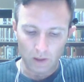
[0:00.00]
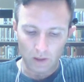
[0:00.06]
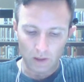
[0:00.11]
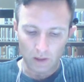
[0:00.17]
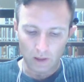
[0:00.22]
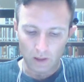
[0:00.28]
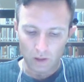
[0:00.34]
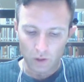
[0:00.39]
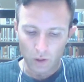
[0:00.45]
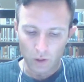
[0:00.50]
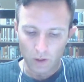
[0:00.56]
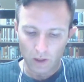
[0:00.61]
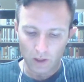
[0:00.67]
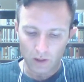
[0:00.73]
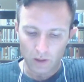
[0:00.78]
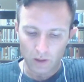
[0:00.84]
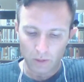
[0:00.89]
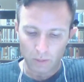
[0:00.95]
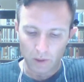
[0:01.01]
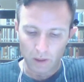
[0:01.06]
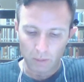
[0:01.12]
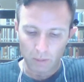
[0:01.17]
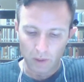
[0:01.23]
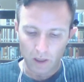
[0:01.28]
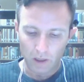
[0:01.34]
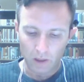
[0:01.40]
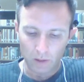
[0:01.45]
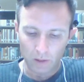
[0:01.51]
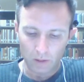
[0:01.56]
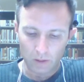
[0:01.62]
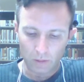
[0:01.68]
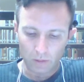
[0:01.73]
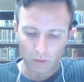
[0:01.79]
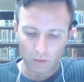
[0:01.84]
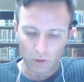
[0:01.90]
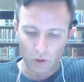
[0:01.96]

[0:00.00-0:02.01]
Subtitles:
and trying to bring back useful